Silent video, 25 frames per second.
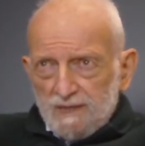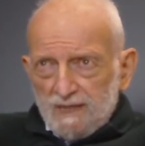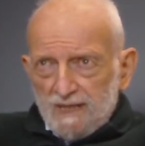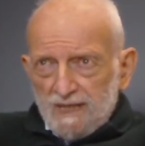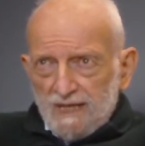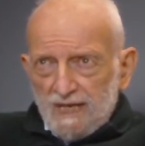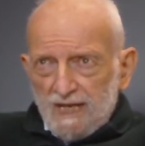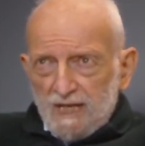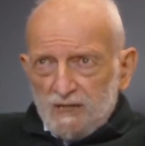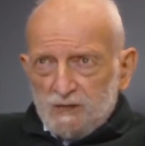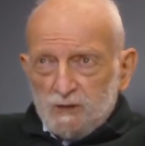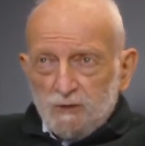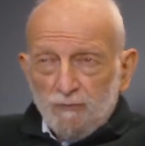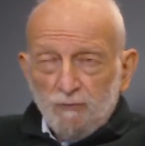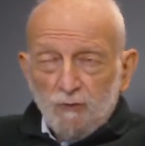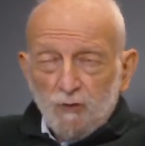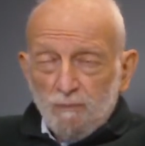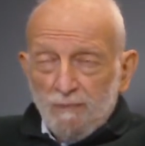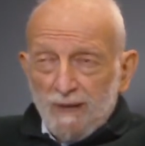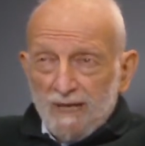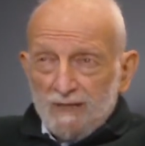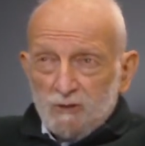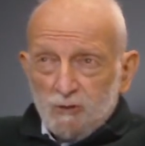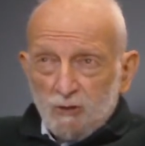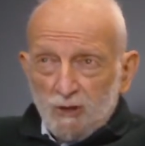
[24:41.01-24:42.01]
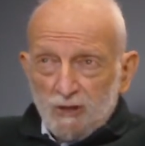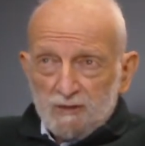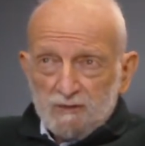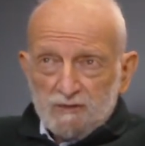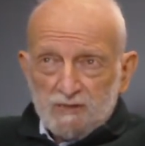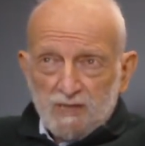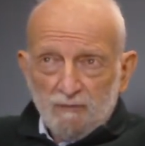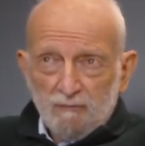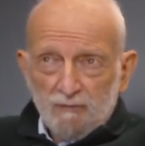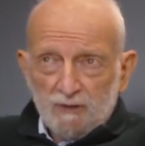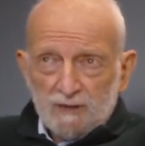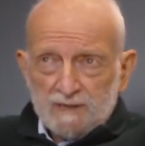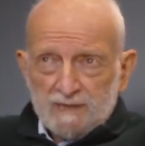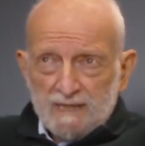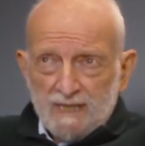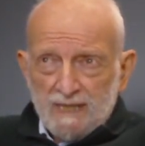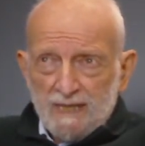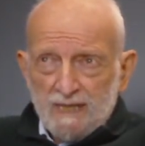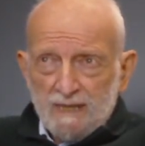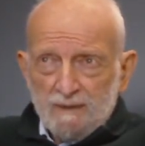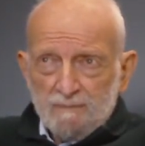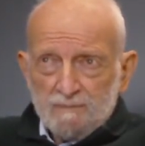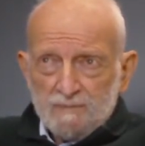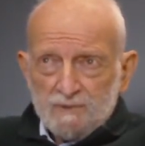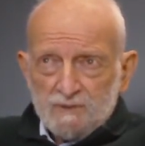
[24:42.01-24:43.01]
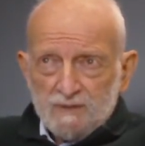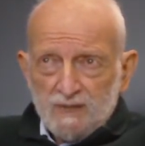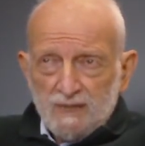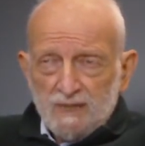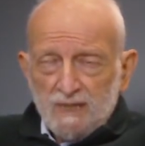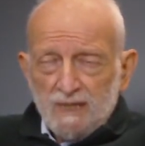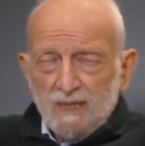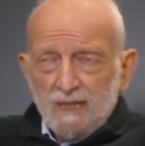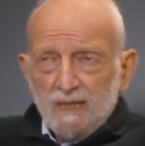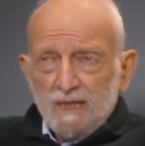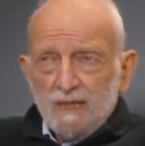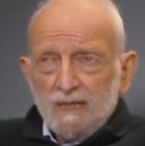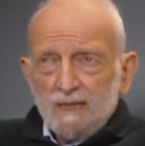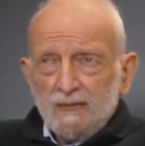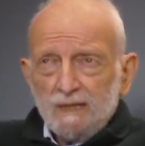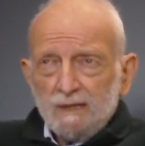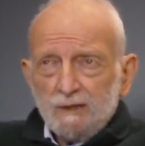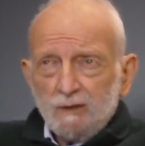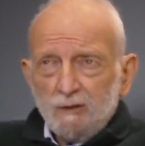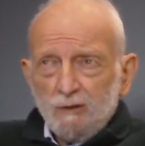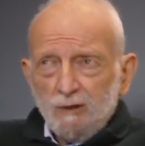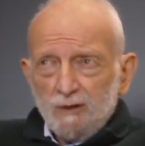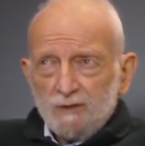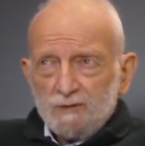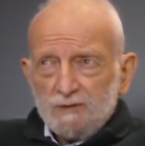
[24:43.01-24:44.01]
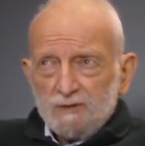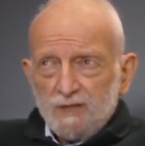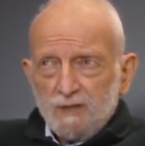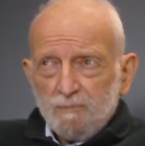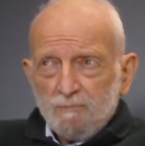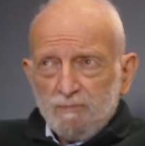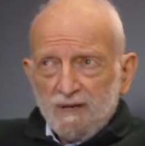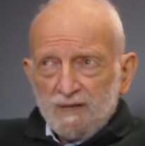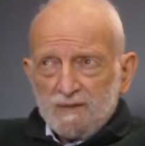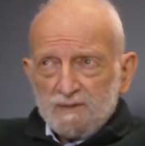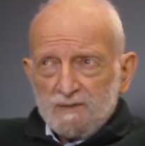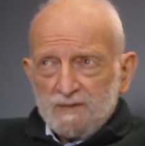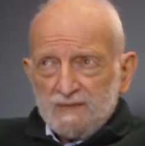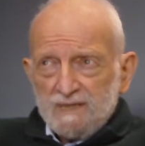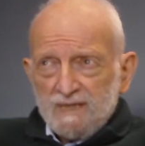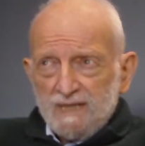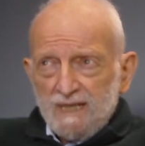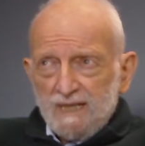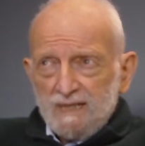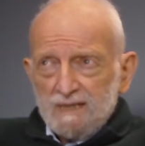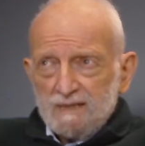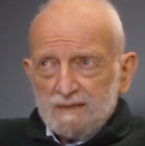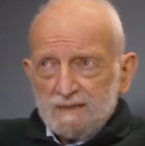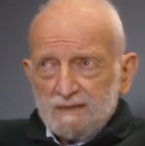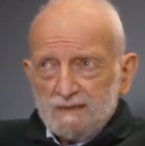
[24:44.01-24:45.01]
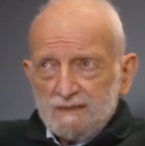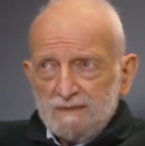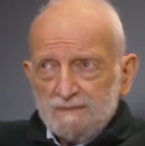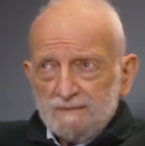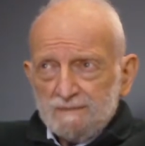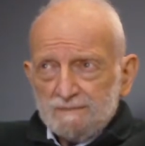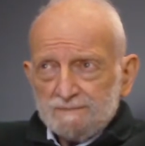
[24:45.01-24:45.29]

each of you may talk several times in the course of the presentation.